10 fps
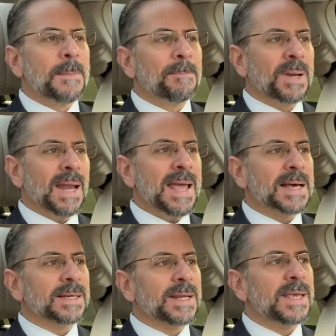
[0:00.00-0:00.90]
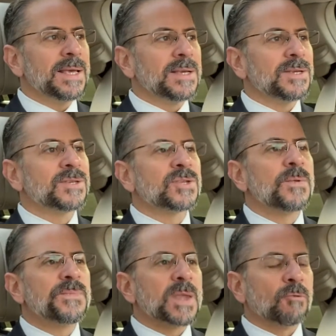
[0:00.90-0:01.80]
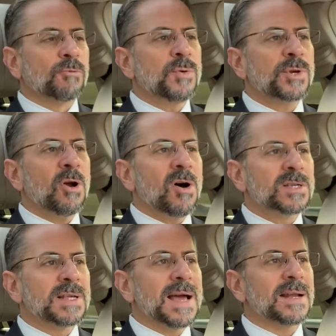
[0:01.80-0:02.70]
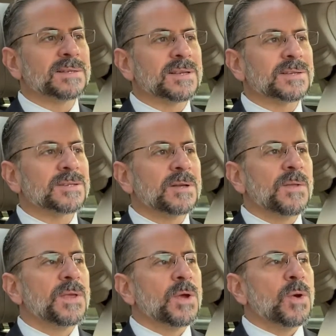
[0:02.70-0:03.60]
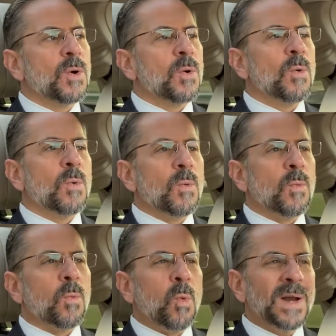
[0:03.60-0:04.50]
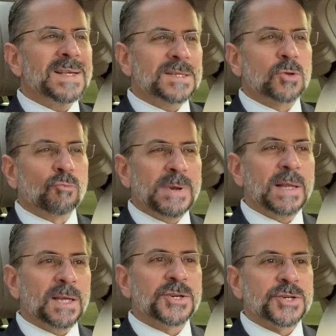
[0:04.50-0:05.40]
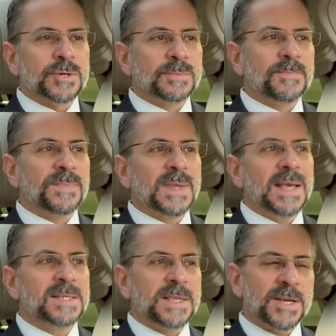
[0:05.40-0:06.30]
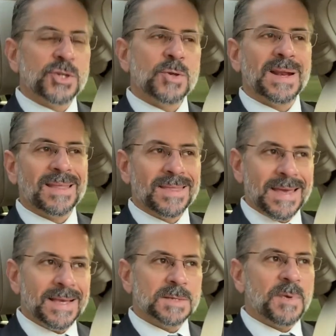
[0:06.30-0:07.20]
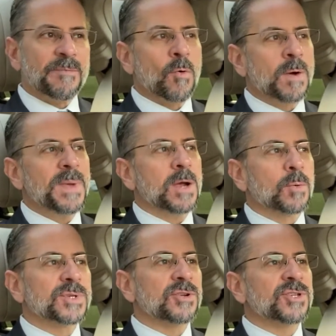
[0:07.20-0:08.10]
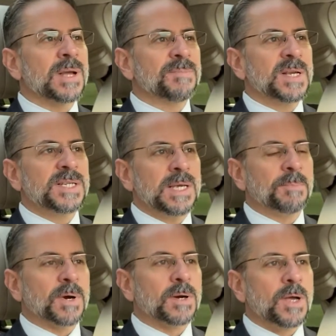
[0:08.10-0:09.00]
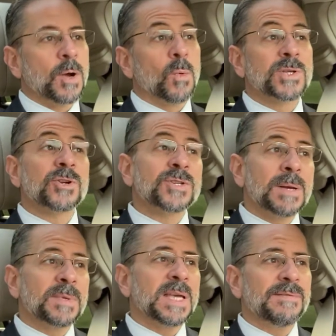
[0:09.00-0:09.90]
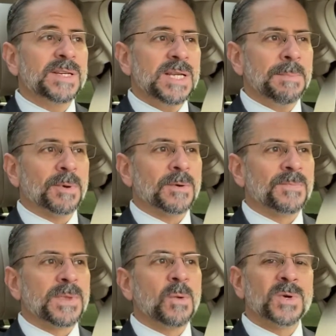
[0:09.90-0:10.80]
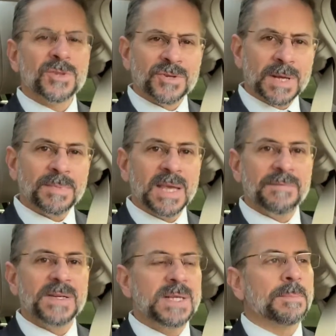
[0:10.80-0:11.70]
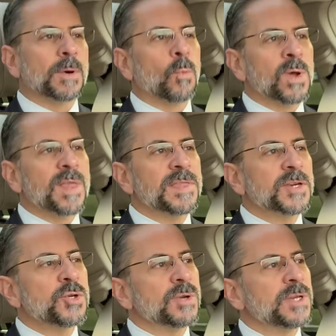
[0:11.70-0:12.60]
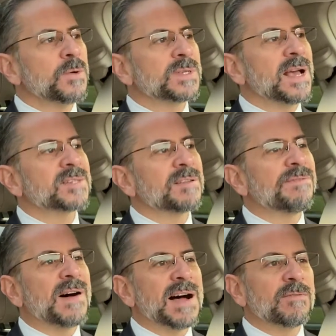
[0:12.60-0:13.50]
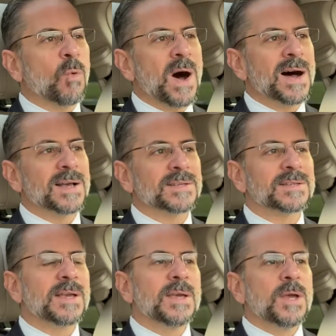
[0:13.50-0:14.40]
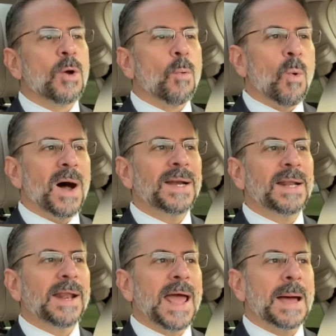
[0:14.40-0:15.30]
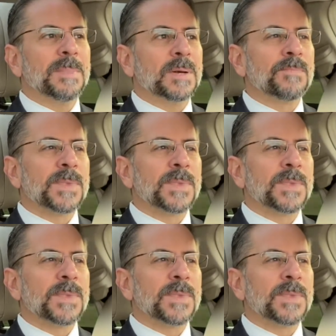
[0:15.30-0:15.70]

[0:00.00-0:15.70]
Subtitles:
Plan is root cause analysis. What is the real issue? Is it the issue that I think is before me, or was there something deeper? Was there something even deeper? Was there something even deeper? One of the things you can do is ask the 5 whys. Why did it happen?